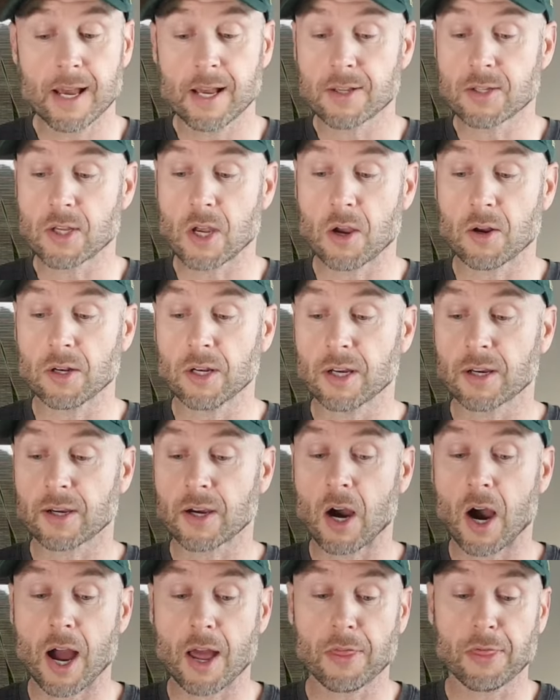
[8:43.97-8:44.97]
So,
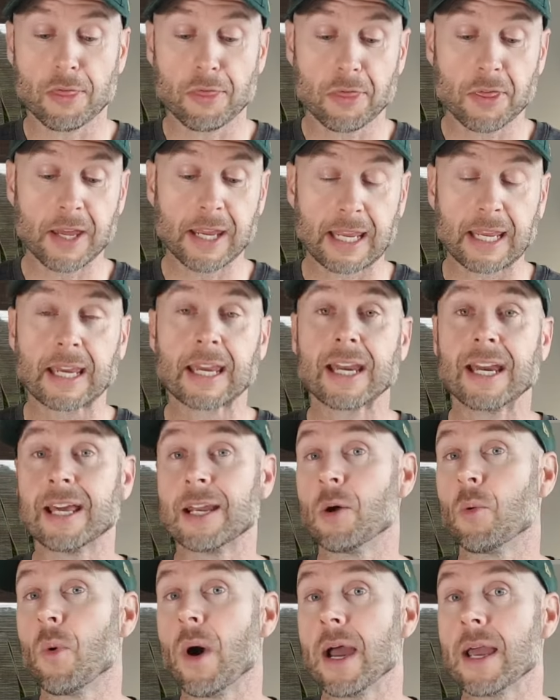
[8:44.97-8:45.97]
look, I think
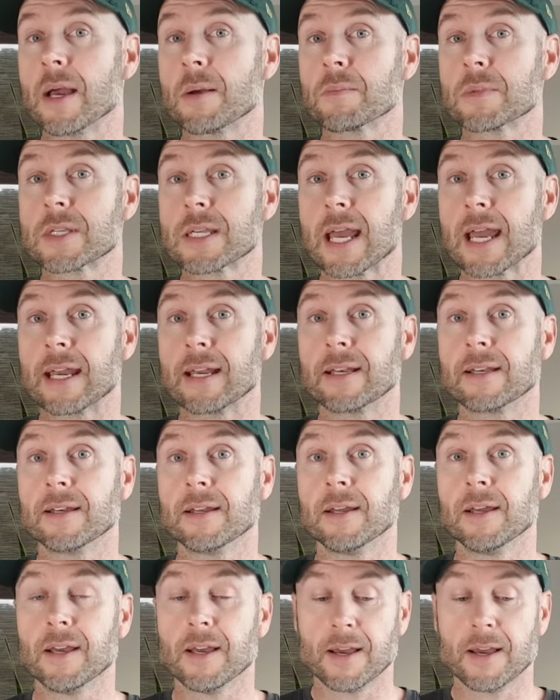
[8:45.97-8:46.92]
in a way I'm saying